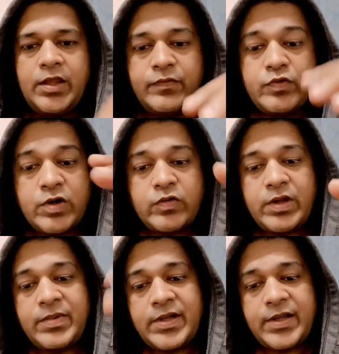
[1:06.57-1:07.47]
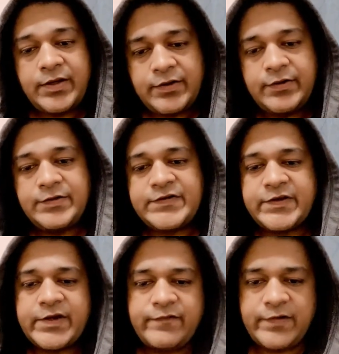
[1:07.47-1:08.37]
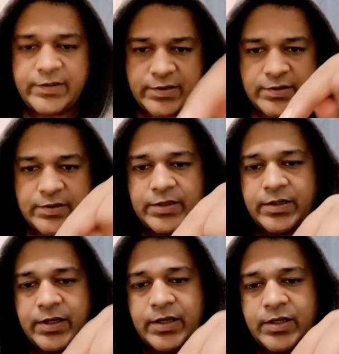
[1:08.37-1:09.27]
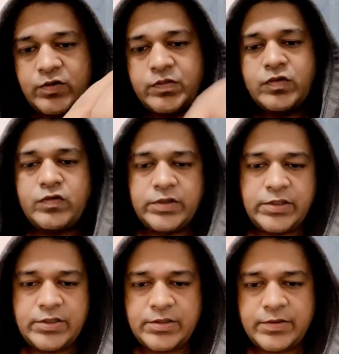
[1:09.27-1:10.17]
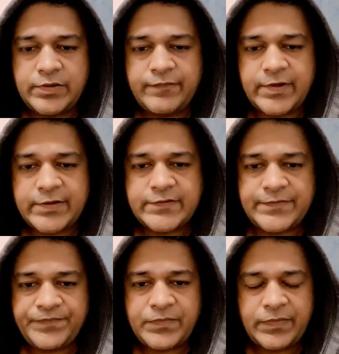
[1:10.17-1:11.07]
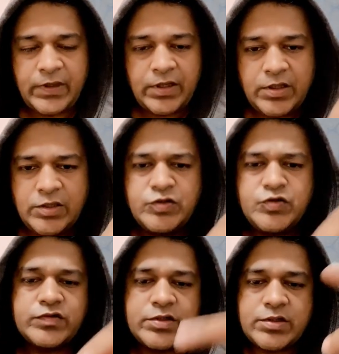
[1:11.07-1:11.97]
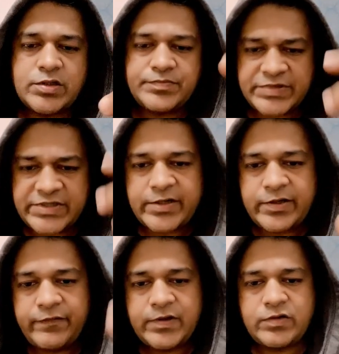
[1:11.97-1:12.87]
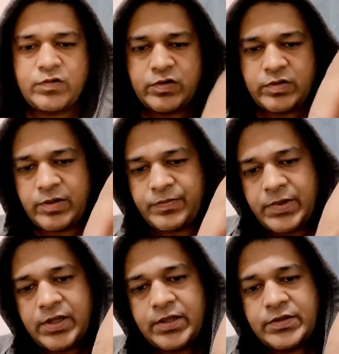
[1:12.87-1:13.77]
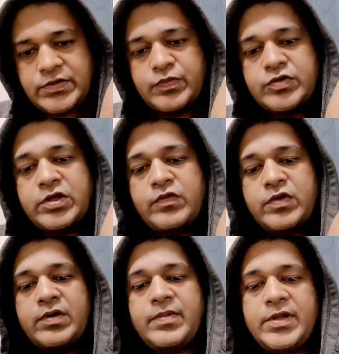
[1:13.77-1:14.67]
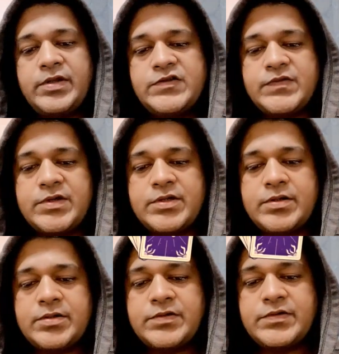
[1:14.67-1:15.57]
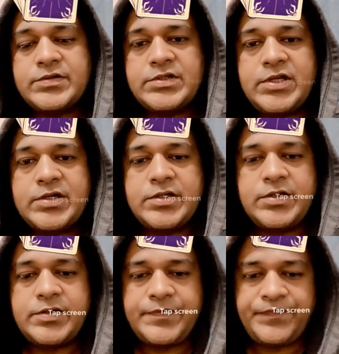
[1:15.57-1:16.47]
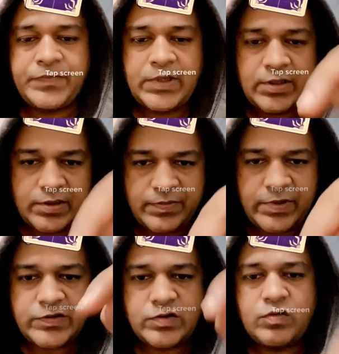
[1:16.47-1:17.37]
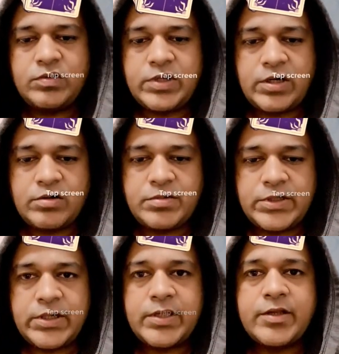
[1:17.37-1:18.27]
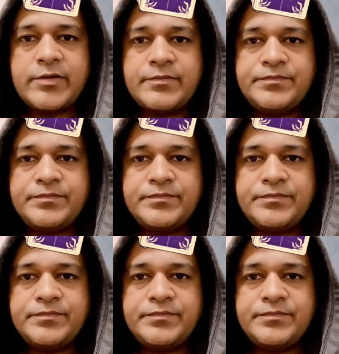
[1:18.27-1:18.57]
If you want to apply second filter, then again you have to go here, effects, choose the second effect you want to apply. Suppose I want to apply this one, select it, press and hold the record button again.